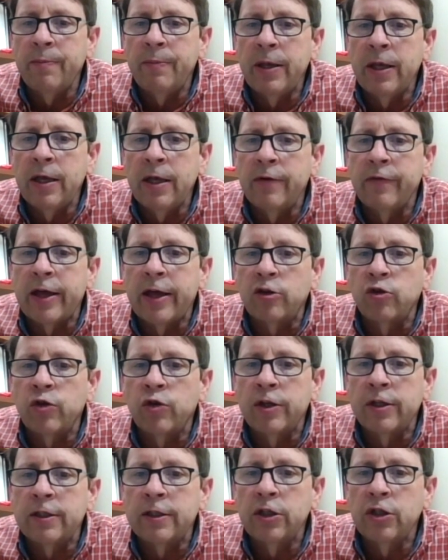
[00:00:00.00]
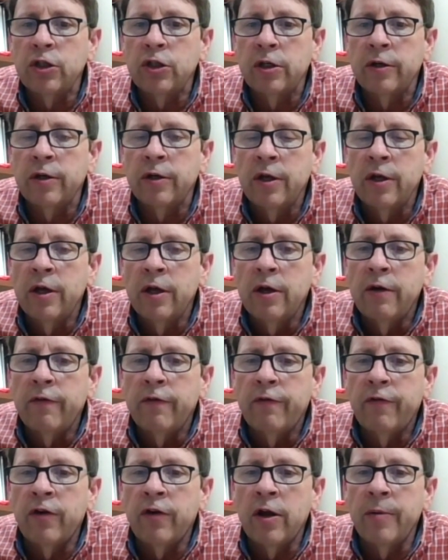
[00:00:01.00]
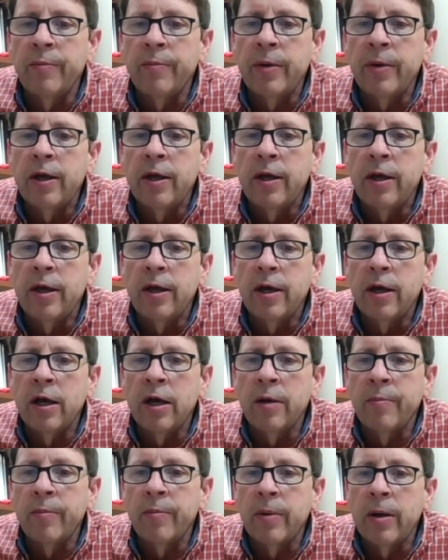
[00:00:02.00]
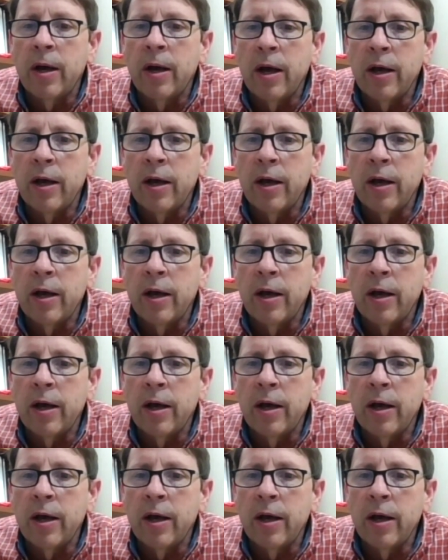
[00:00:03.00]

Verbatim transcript: IEP of that transition from um,